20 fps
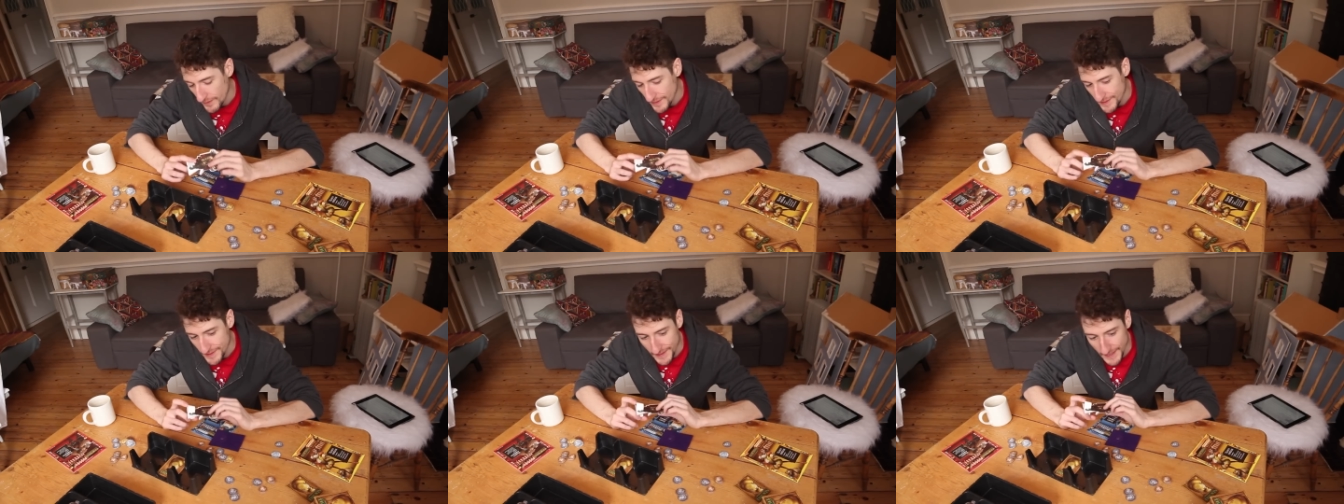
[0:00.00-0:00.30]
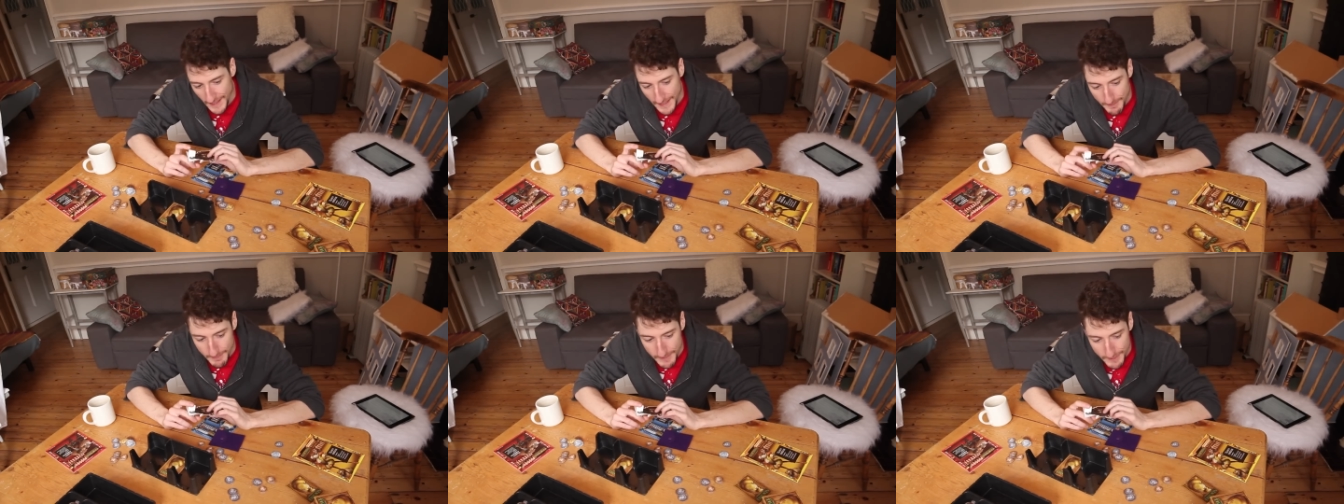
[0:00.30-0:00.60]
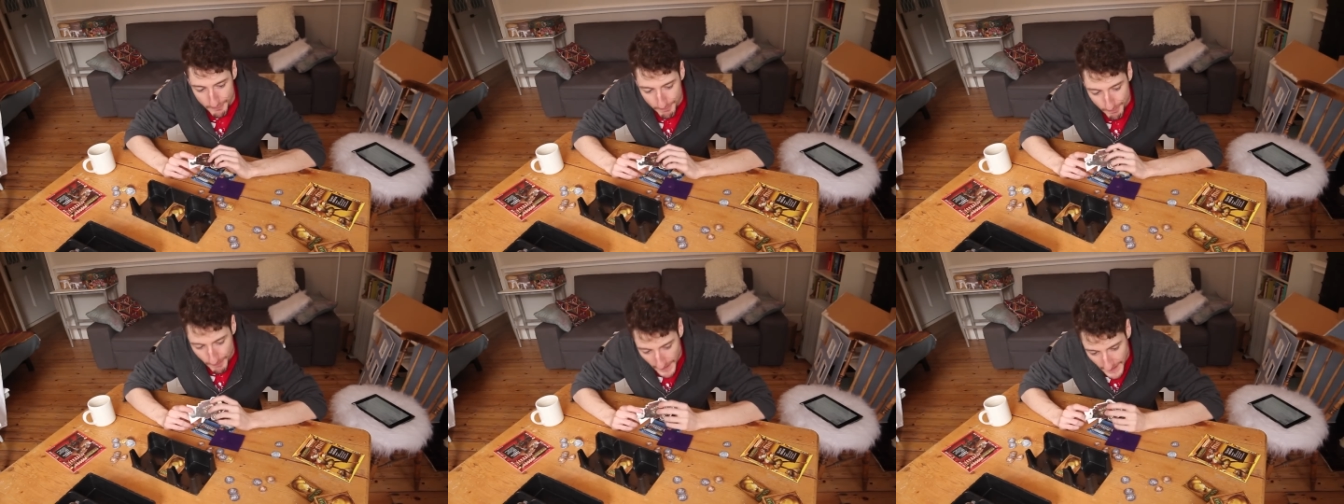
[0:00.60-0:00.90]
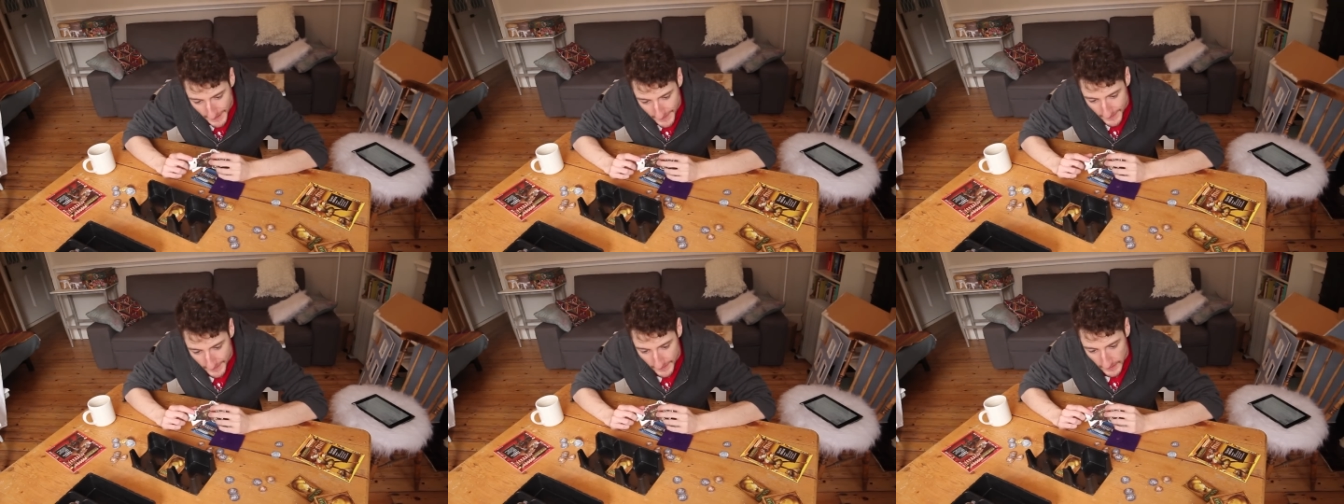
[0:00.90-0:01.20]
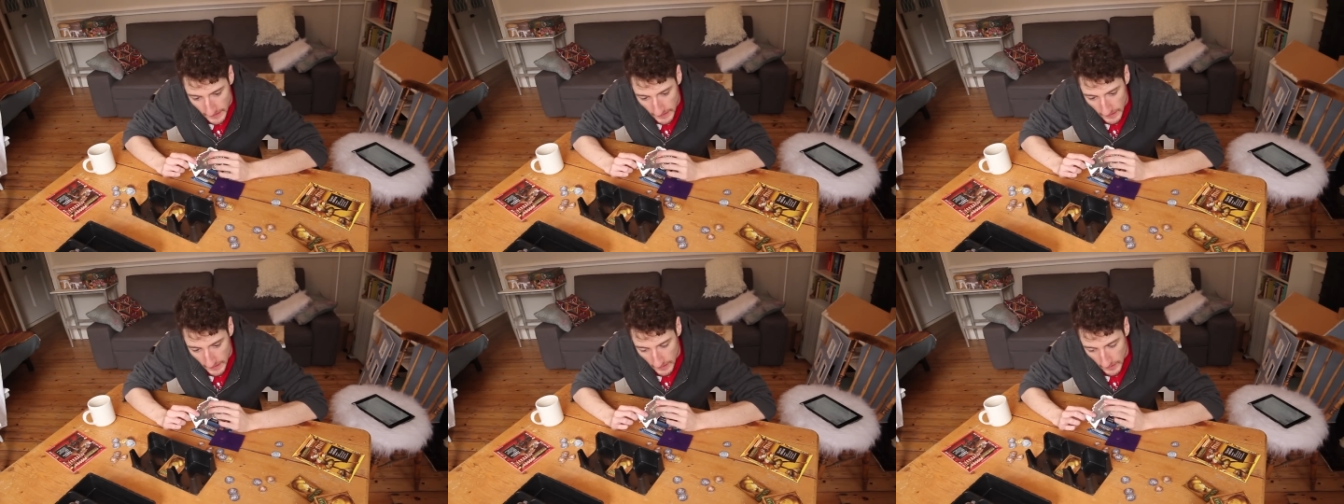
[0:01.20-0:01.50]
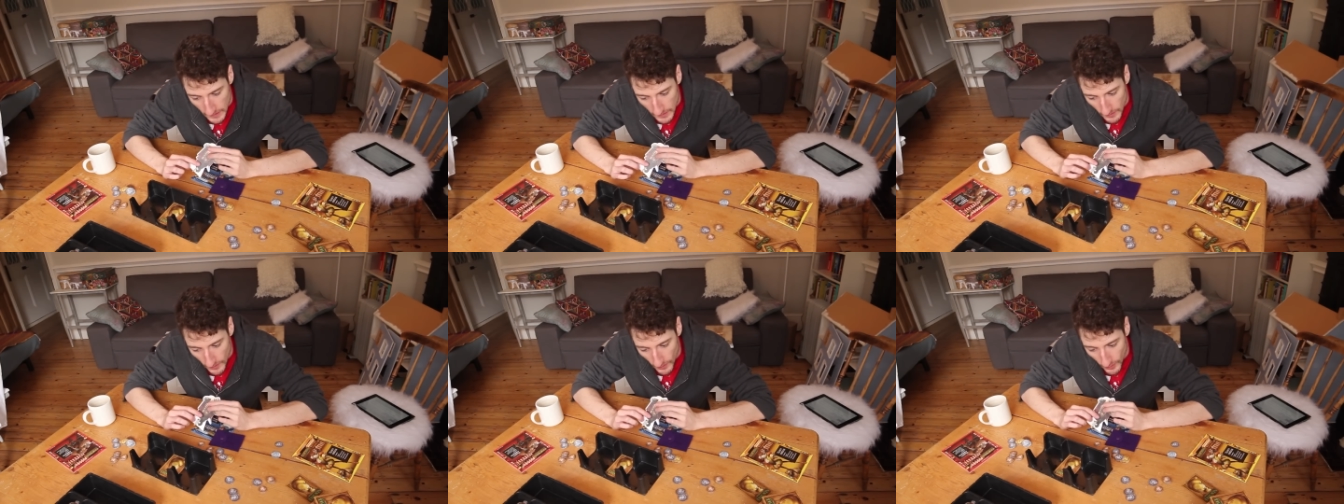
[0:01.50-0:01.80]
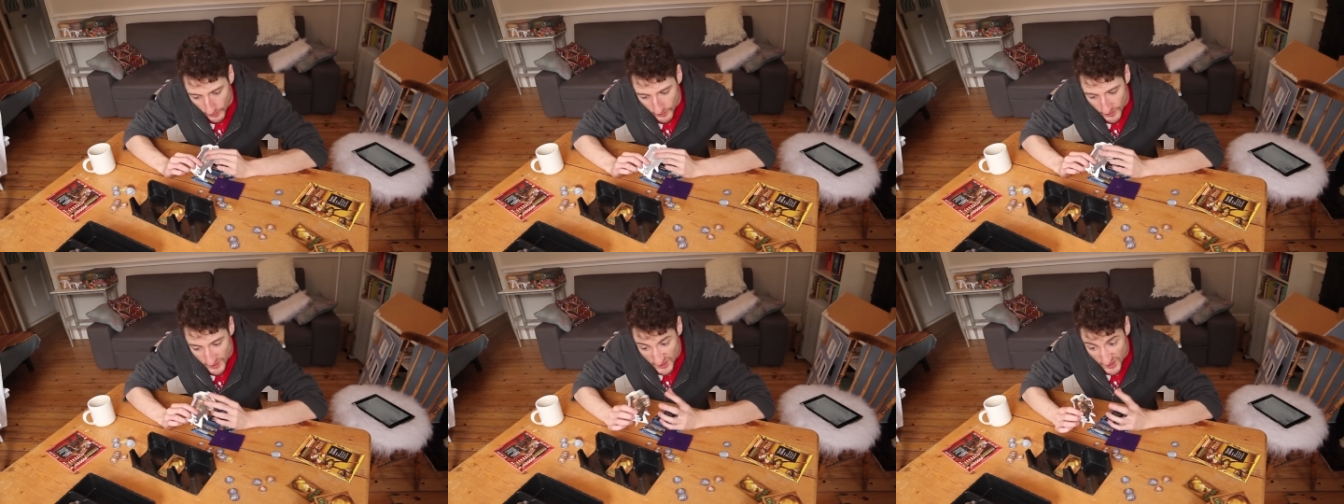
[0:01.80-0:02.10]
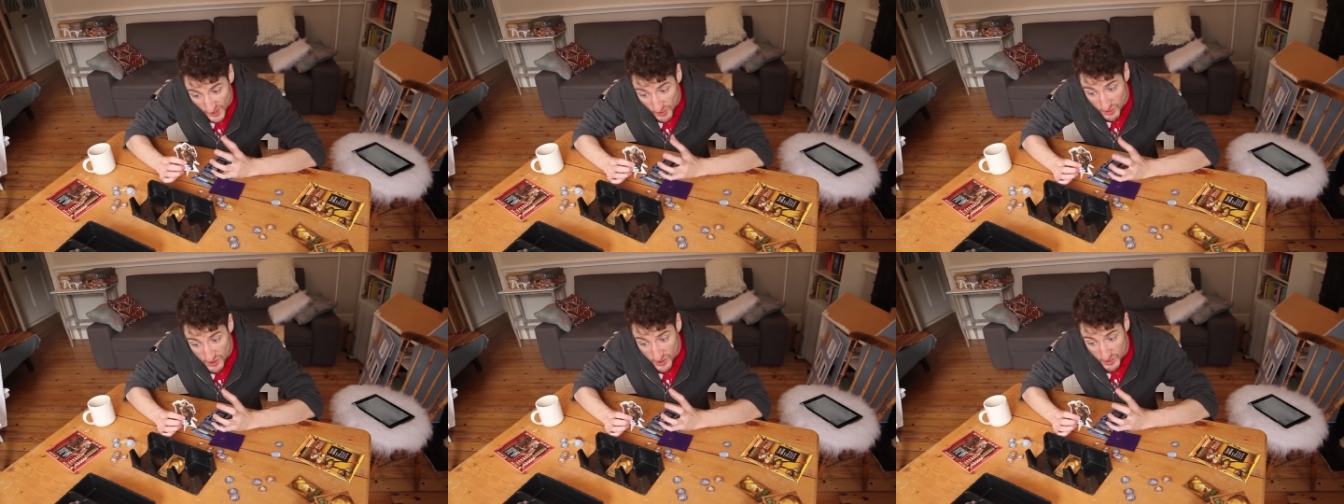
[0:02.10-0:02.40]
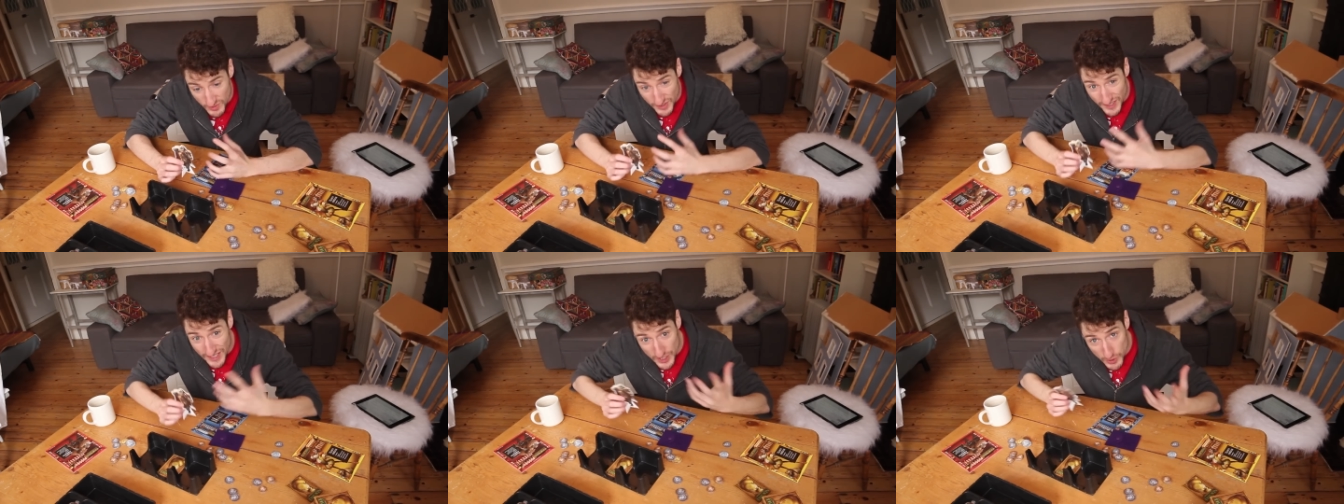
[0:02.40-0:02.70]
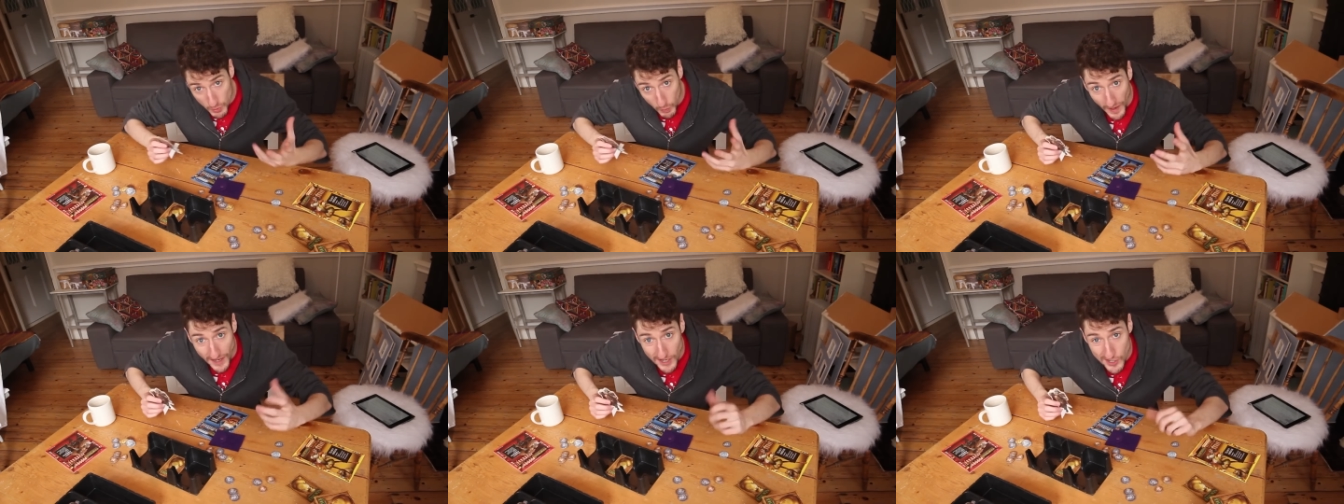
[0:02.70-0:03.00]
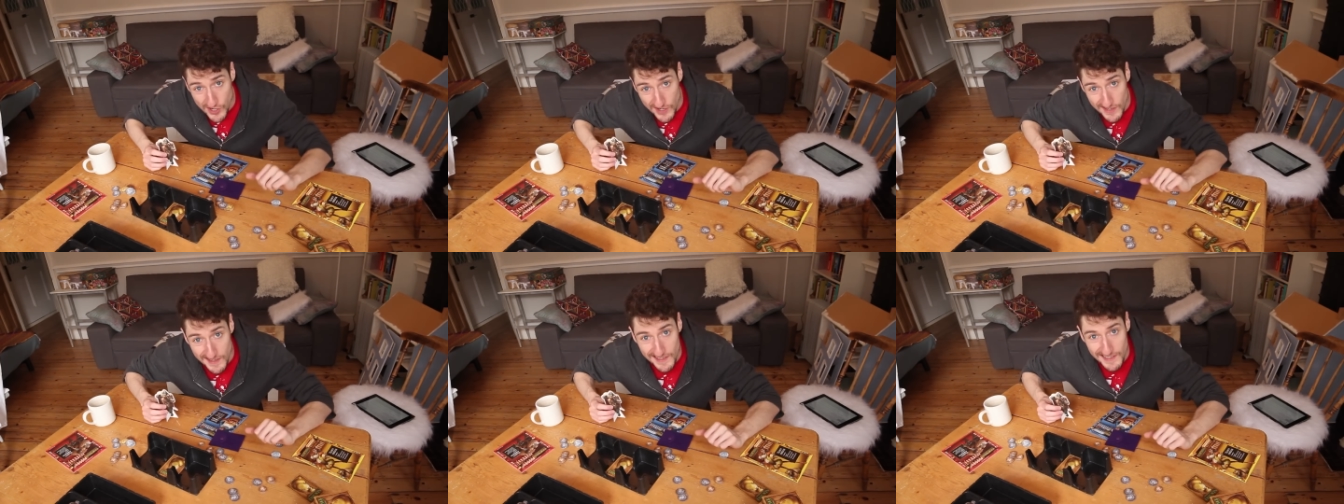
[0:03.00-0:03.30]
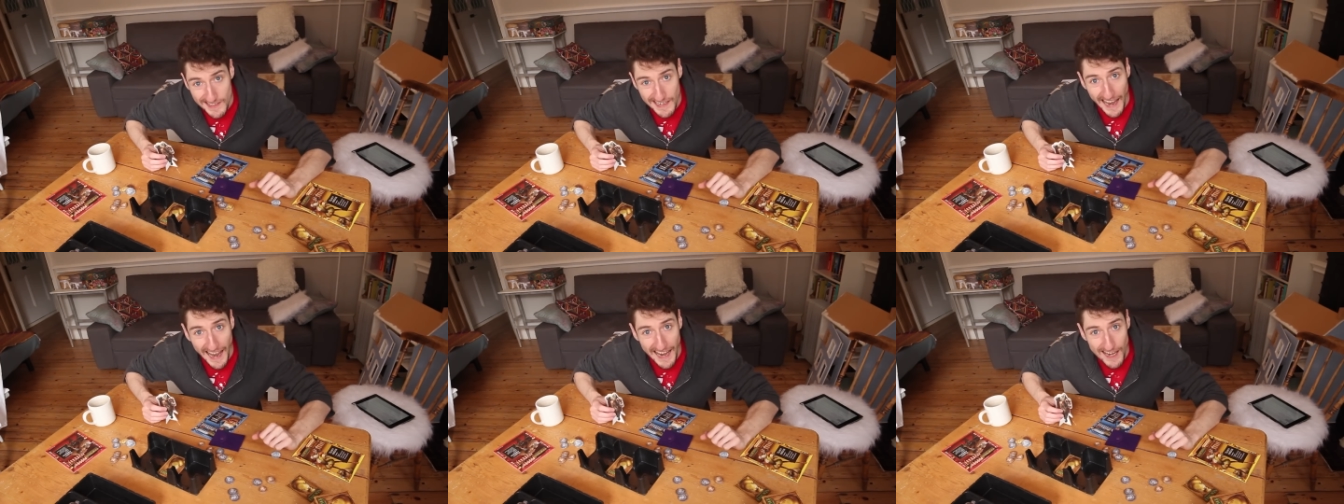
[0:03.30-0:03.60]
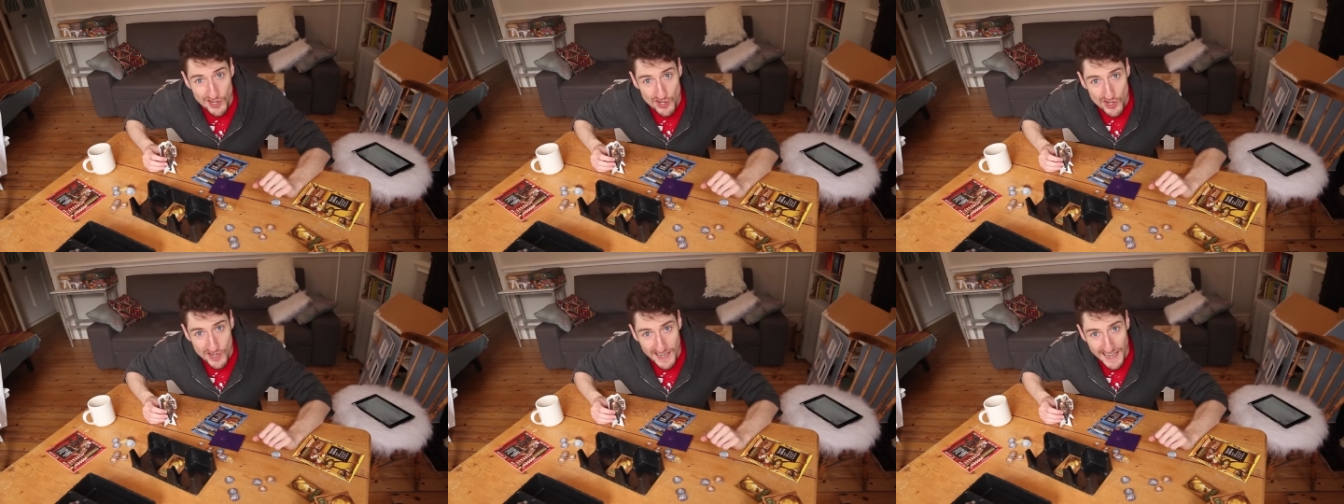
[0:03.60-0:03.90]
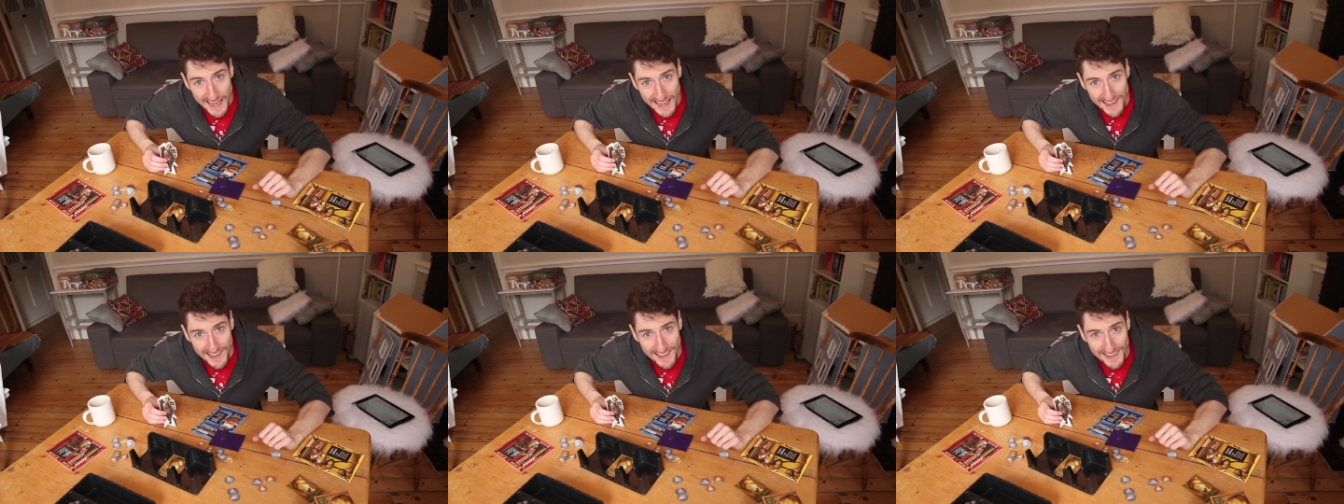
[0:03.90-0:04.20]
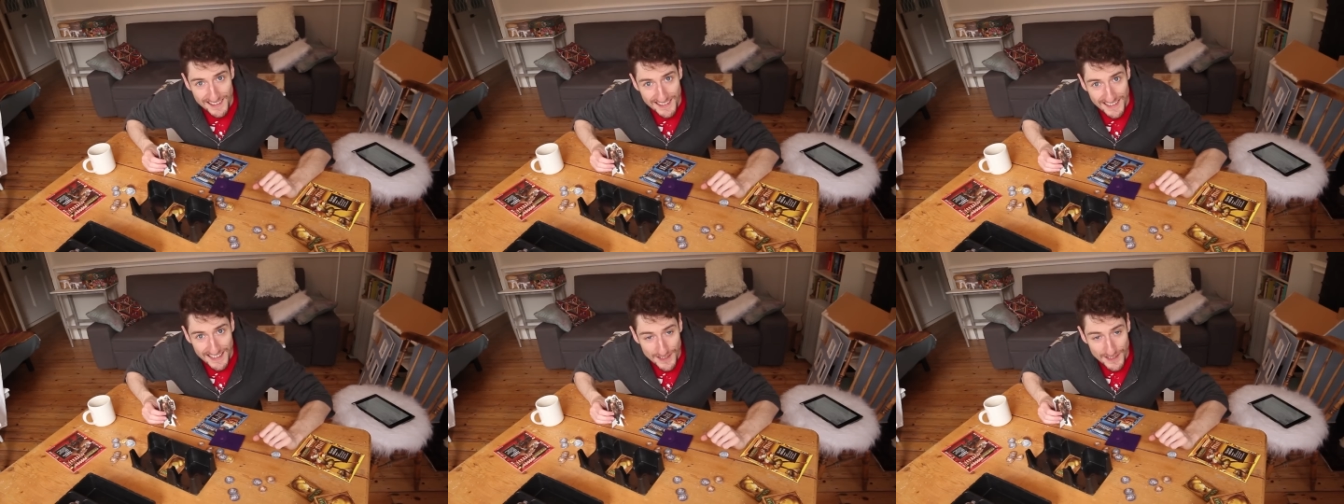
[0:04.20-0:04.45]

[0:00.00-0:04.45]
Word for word: of this game is based on the social situations that it engineers,